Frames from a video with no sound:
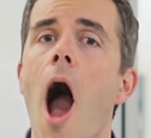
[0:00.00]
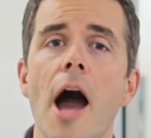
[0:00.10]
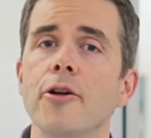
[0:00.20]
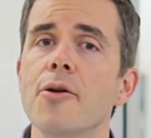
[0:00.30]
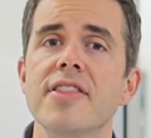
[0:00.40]

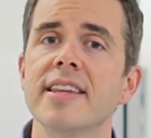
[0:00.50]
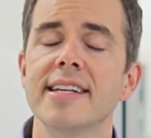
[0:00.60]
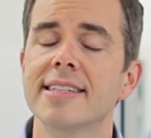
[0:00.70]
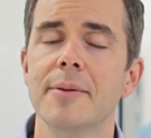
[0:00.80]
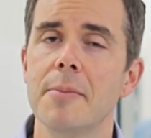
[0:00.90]
I don't think
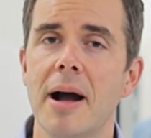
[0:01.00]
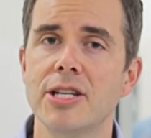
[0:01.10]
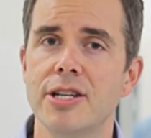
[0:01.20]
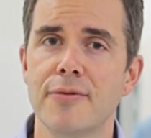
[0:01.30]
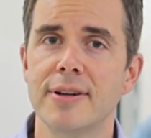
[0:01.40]
there's going to be
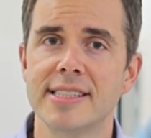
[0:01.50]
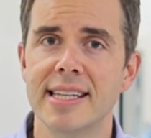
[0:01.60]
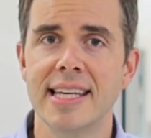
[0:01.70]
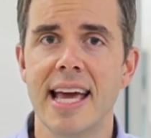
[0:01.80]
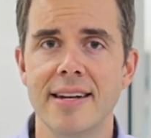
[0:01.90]
much difference
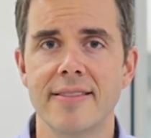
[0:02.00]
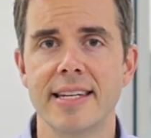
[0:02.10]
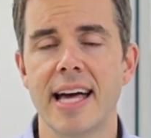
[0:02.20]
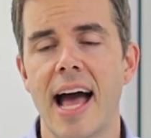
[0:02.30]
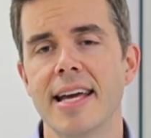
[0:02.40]
at the end of the
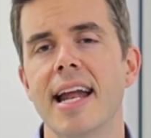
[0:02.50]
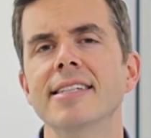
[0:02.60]
day.